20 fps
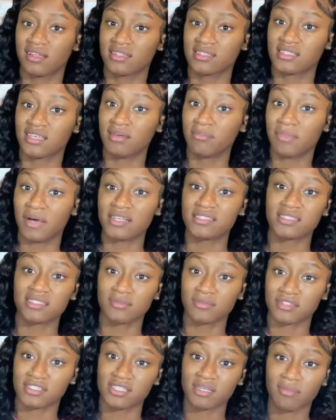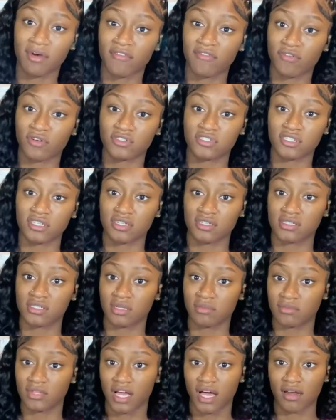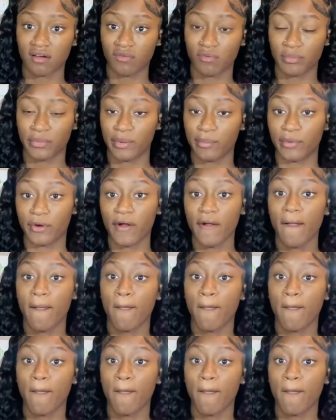14 or something. I don't remember.